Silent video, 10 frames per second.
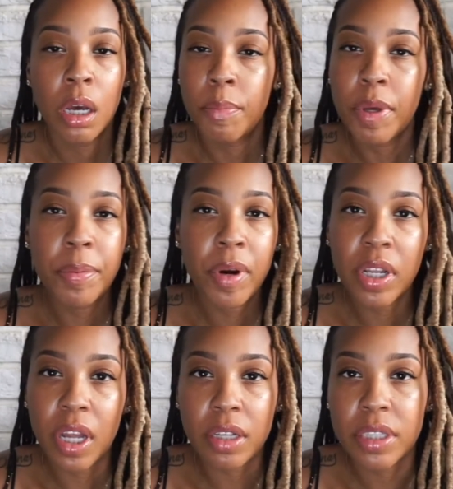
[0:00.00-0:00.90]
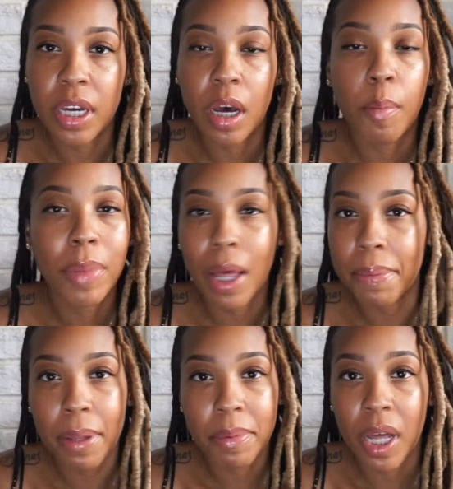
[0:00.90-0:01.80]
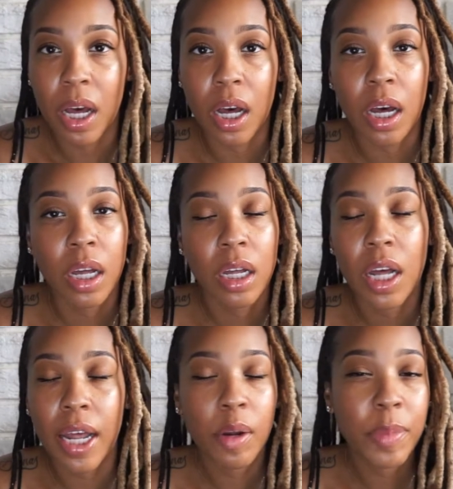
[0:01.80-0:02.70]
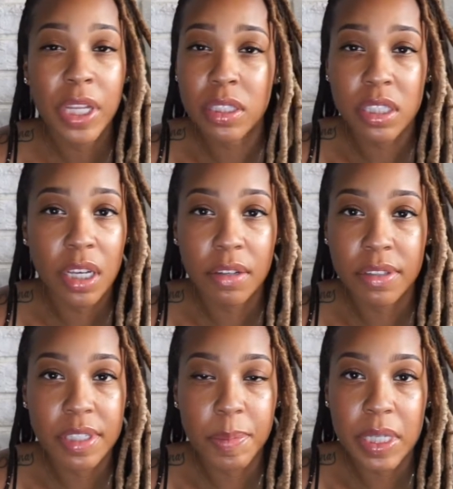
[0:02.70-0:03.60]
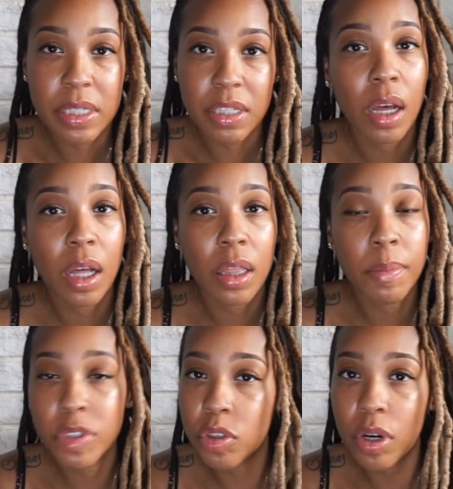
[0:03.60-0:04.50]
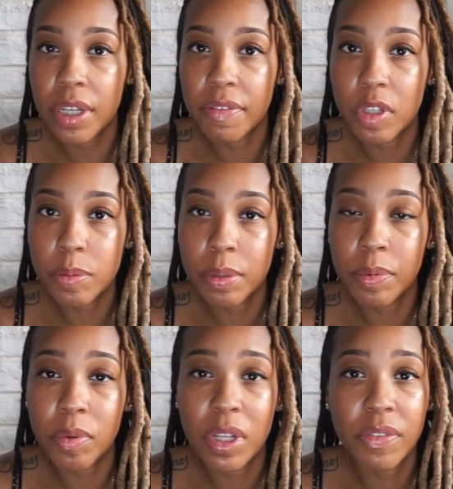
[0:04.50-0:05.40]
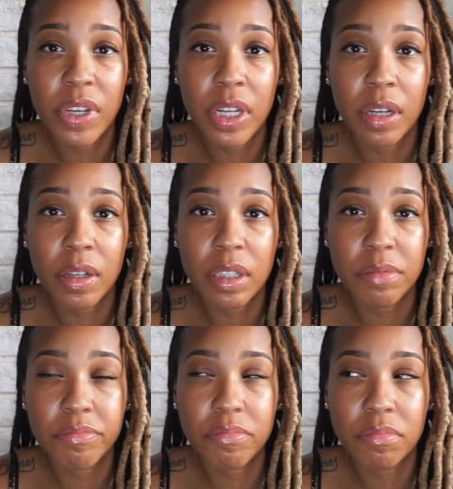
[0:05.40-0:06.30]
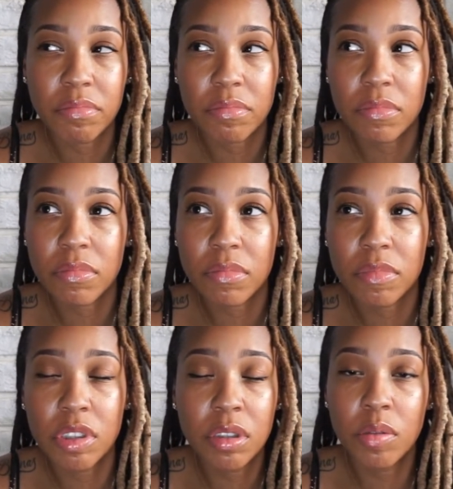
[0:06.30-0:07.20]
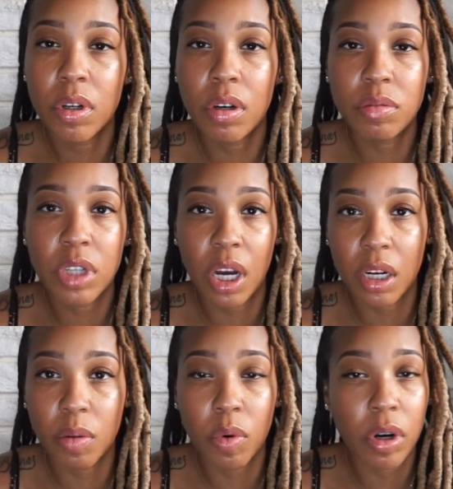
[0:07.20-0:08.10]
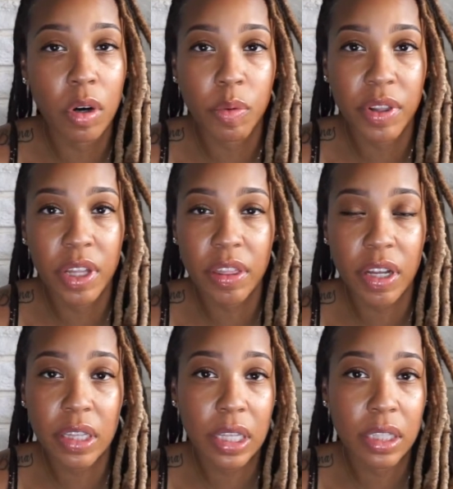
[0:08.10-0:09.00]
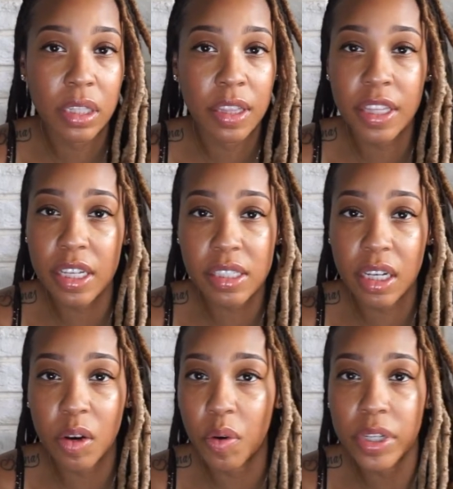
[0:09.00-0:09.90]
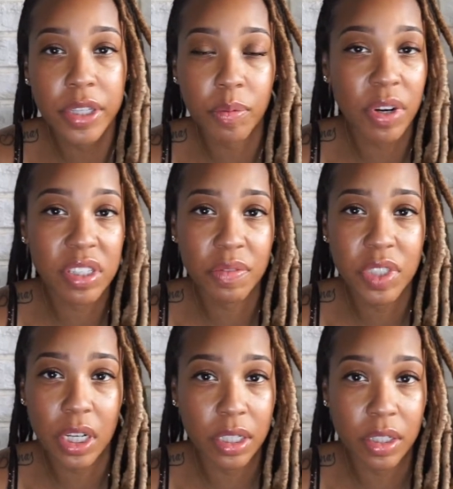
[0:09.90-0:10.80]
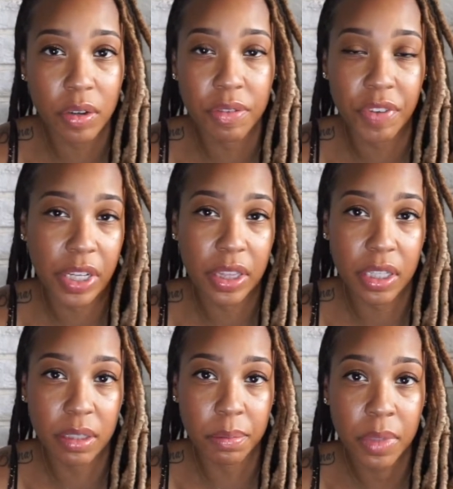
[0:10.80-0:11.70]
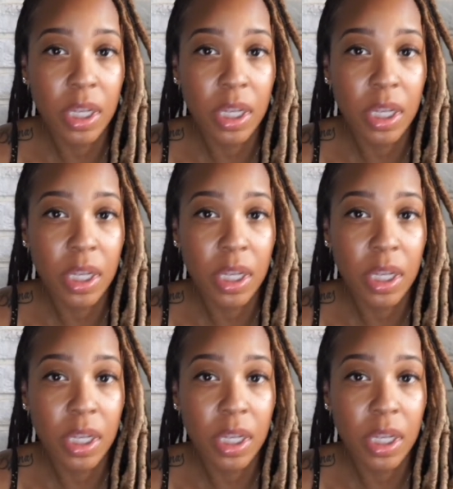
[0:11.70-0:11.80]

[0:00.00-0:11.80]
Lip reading: People are in lockdown, blah, blah, blah. I don't mean to sound dismissive. The majority of those people were living in a pseudo China world where they thought that things that go on in the rest of China don't affect them.